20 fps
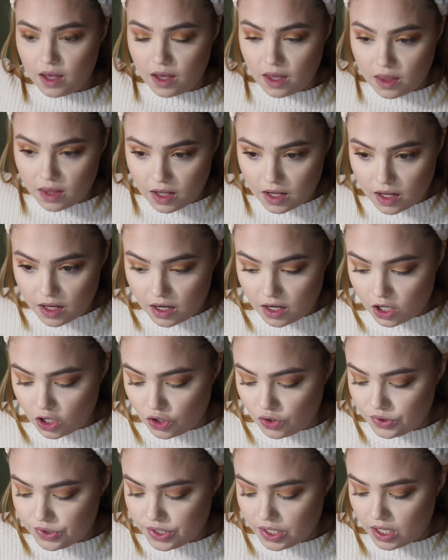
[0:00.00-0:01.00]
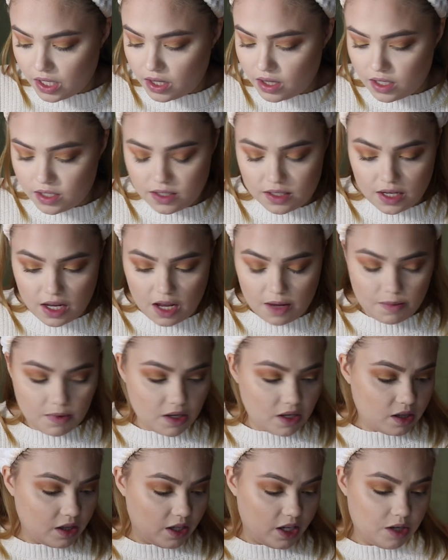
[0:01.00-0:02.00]
And then using the same
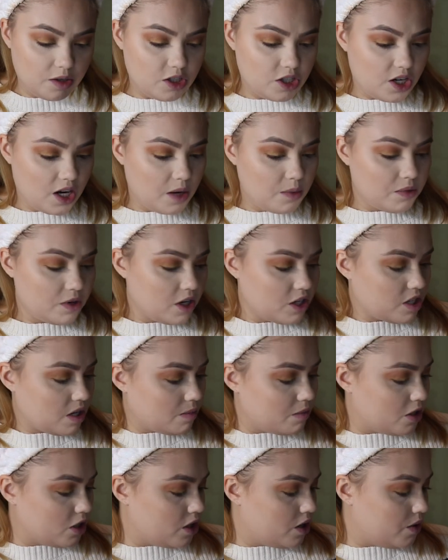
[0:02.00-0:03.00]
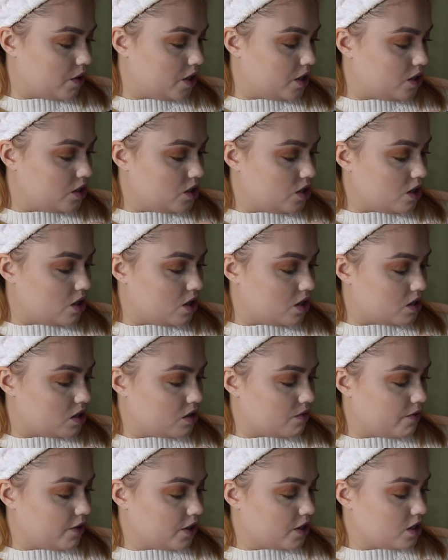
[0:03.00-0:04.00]
lid shade brush, I'm gonna go into
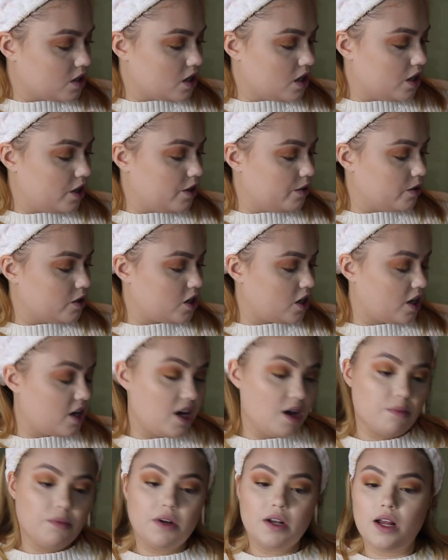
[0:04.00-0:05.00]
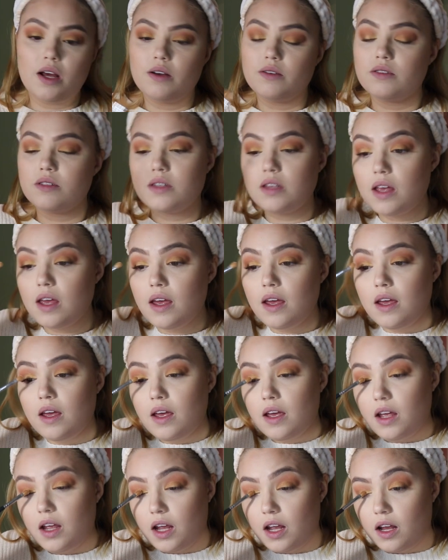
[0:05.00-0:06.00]
this first color, which I can't pronounce,
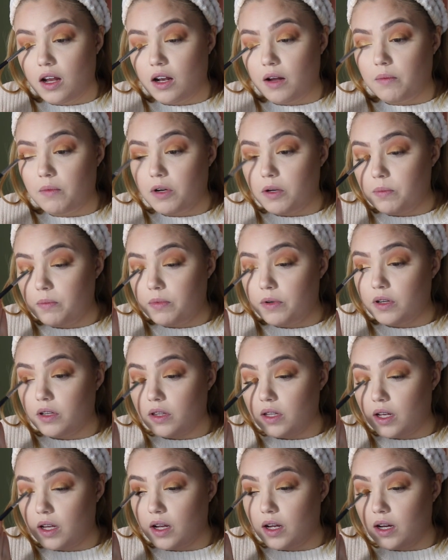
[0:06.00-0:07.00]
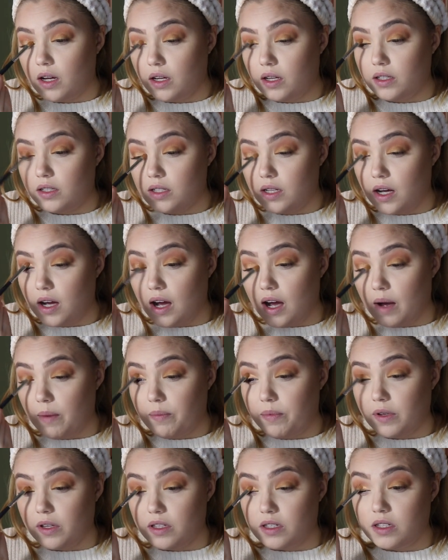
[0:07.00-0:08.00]
and I'm gonna put that on
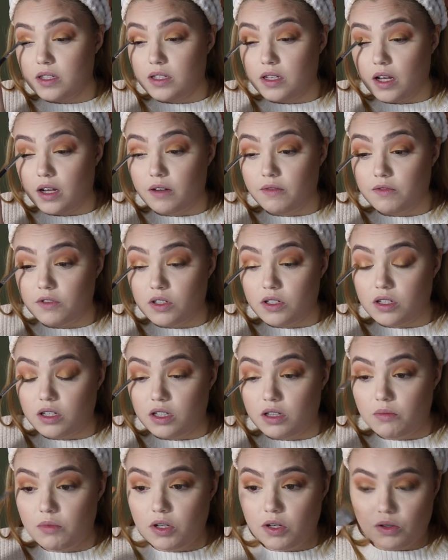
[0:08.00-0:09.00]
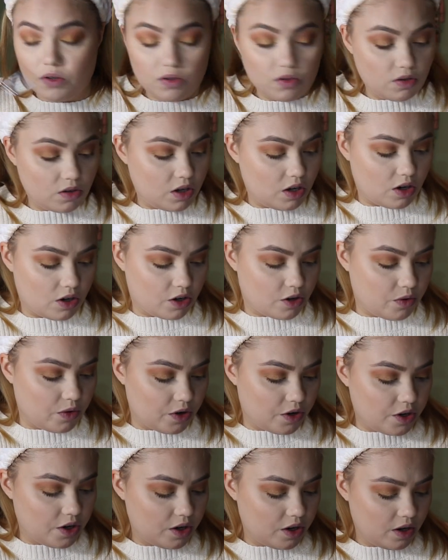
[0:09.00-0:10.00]
top instead of just in the middle inner
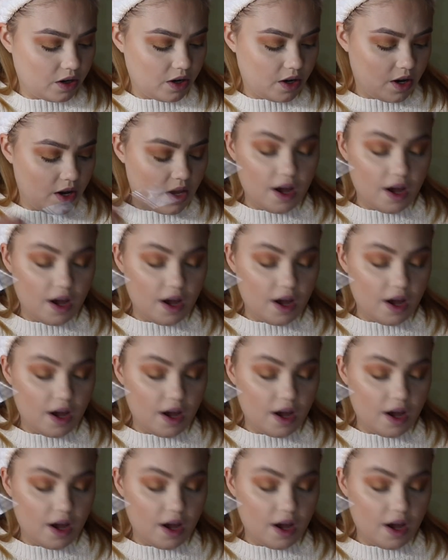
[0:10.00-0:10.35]
corner.